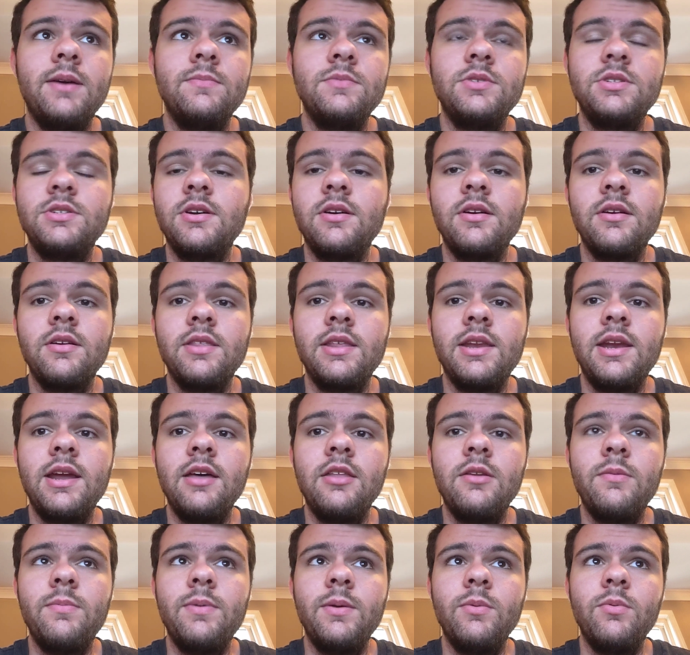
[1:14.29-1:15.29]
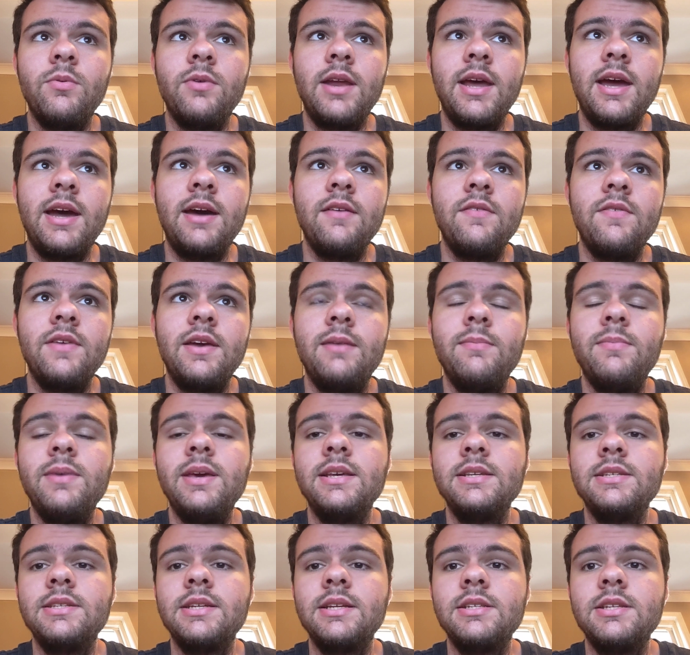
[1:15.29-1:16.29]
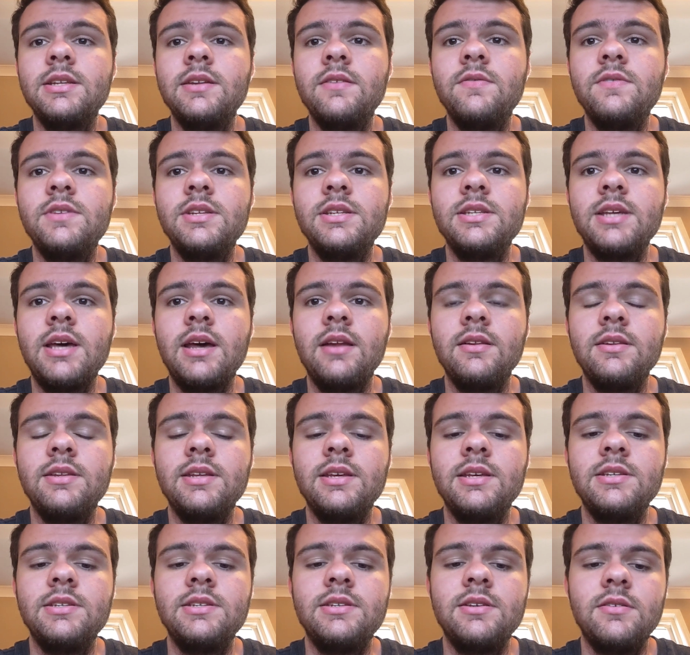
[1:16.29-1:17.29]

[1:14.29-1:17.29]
stronger than other people would have, and being sensitive to subtleties,